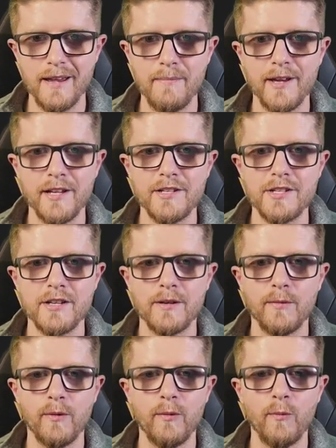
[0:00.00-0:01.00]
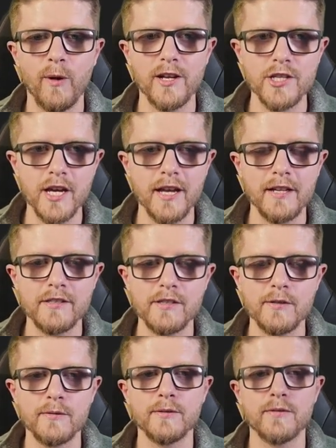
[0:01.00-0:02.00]
image which it
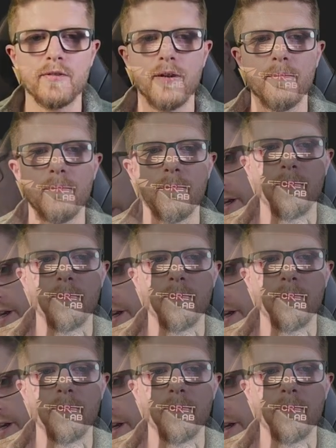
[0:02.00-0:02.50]
installs from.